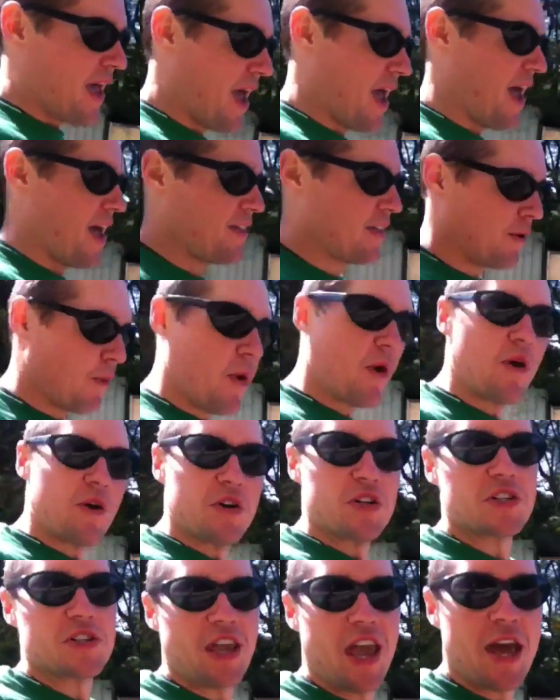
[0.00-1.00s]
and they won't
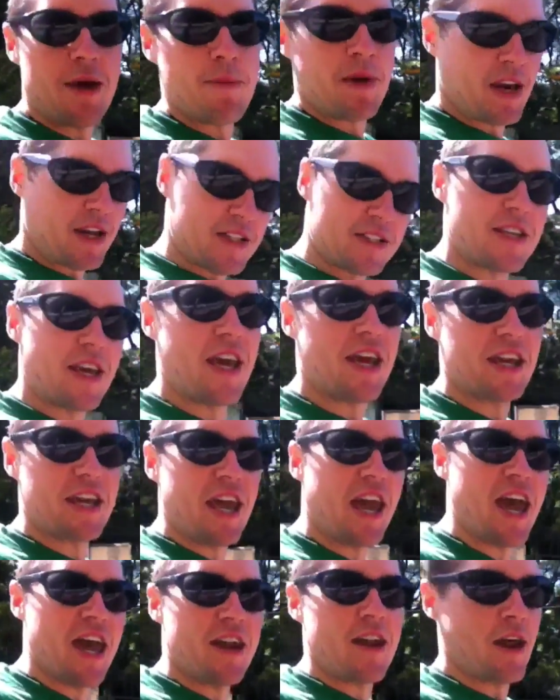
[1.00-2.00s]
understand me. I'll say it
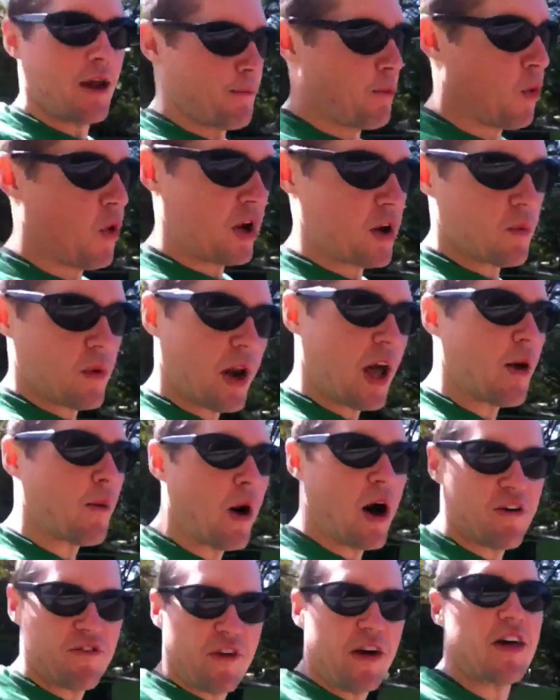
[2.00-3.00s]
again, and I'll point at what I
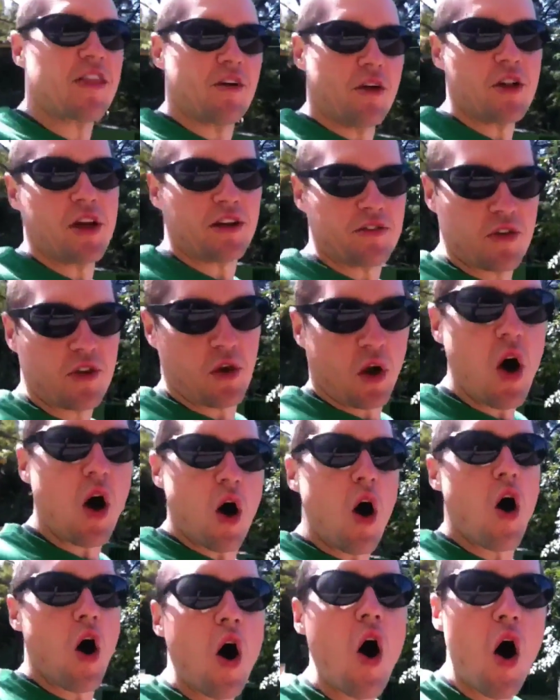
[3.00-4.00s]
want. Finally, they'll like,
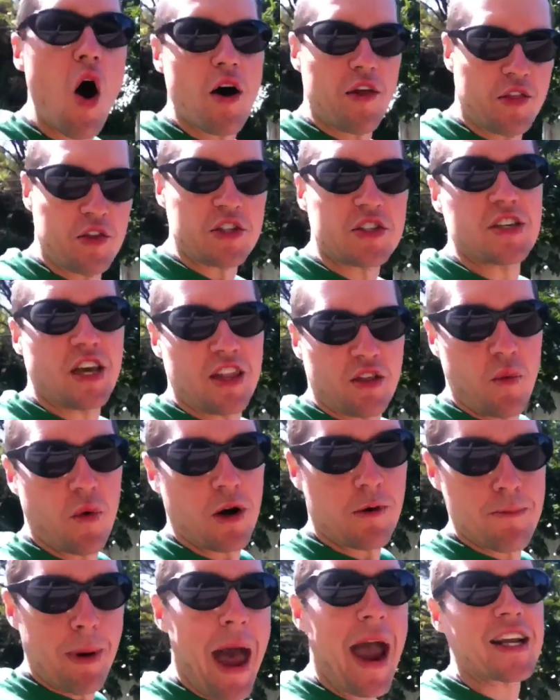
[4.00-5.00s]
oh, and they'll say the
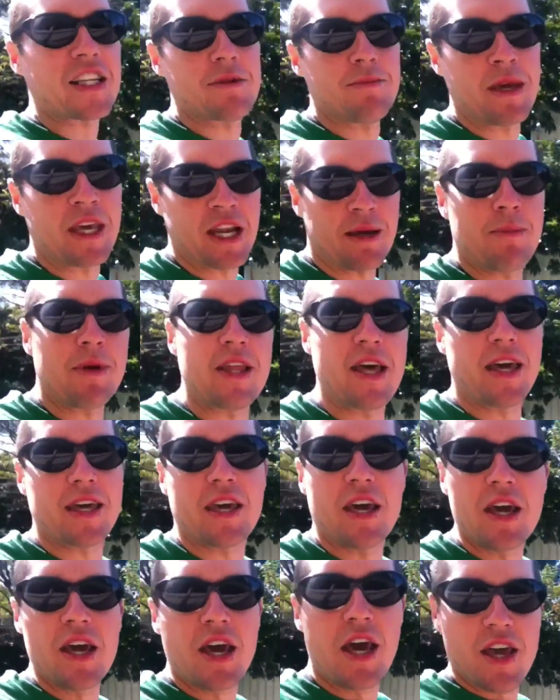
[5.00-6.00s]
word back to me, and I'll be
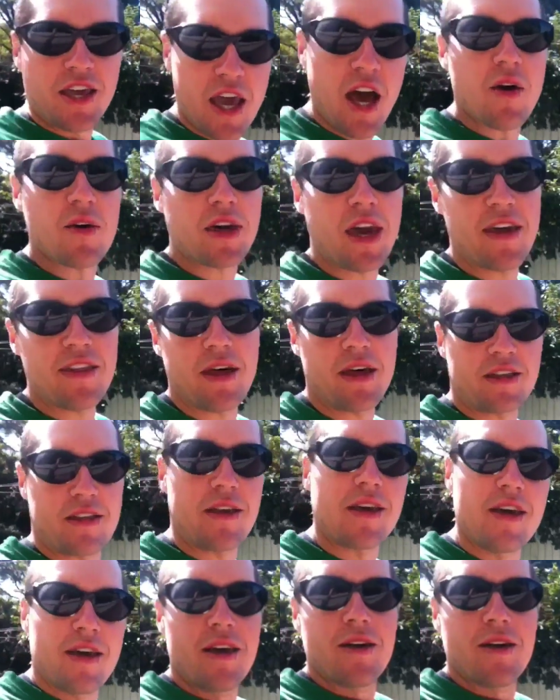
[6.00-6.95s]
like, yeah, okay, like,